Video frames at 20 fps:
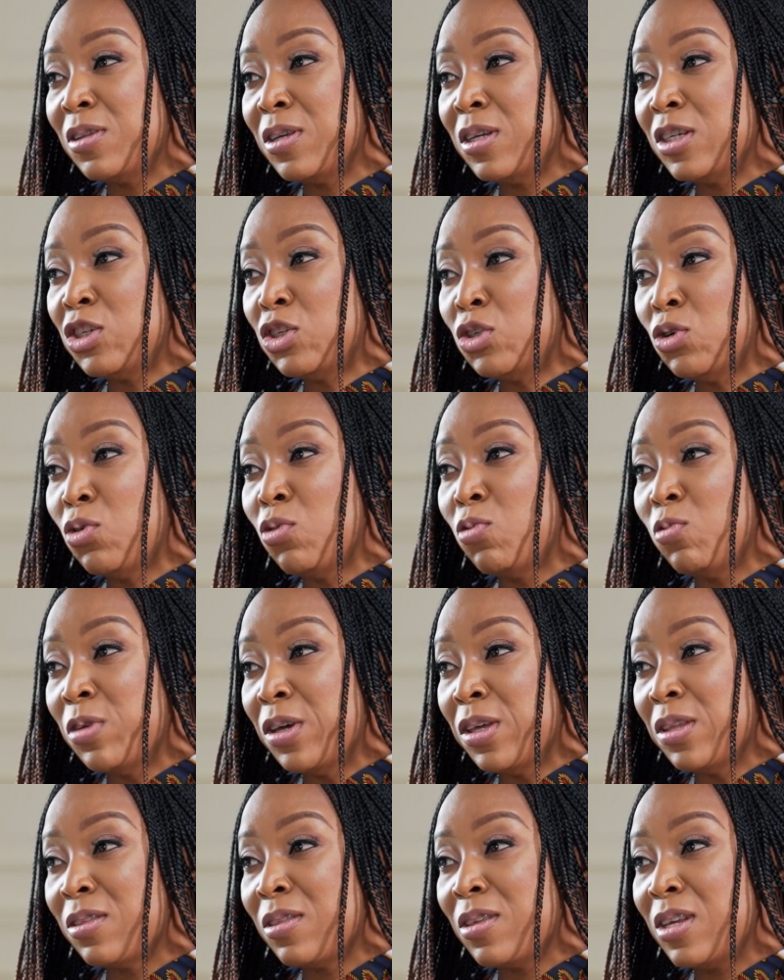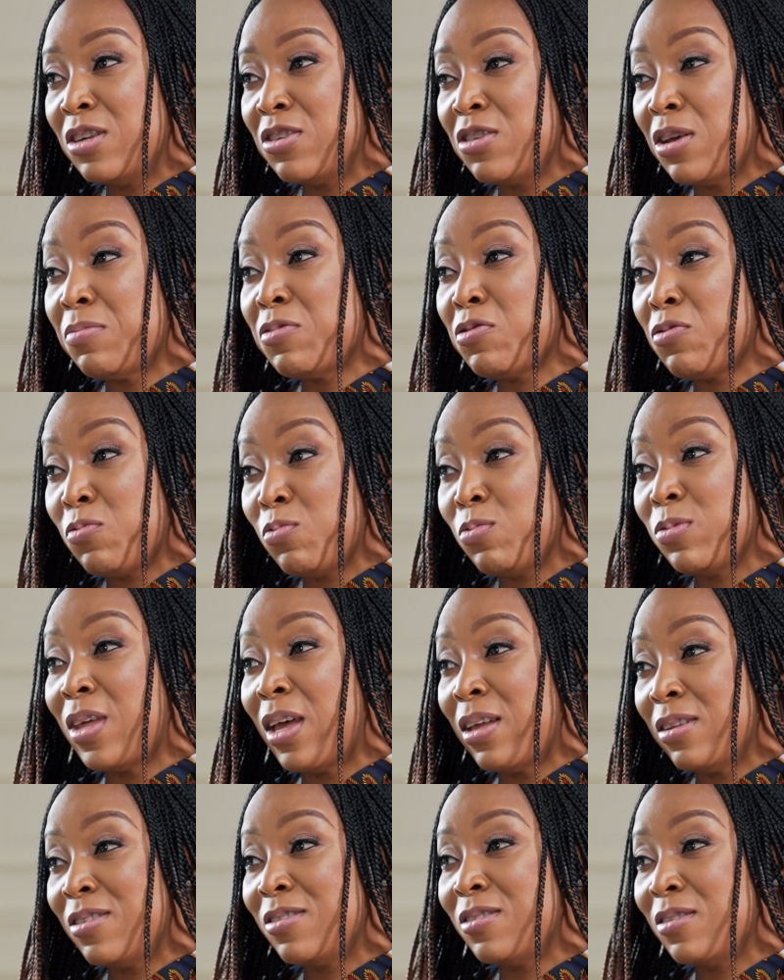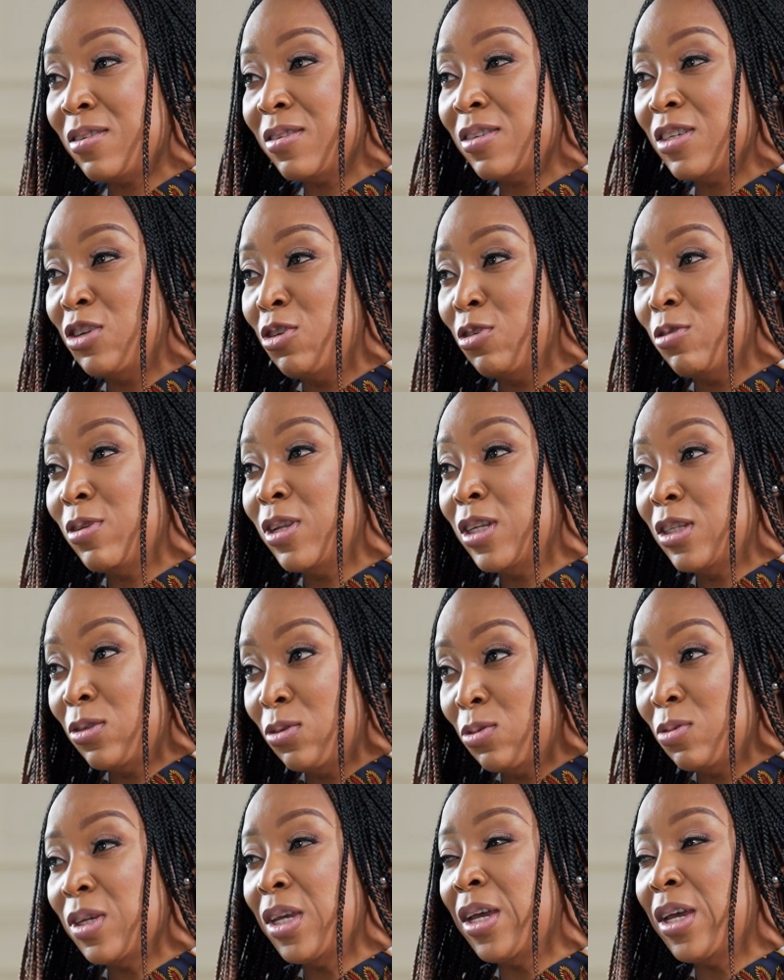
the show with, in terms of that's, you know, listen,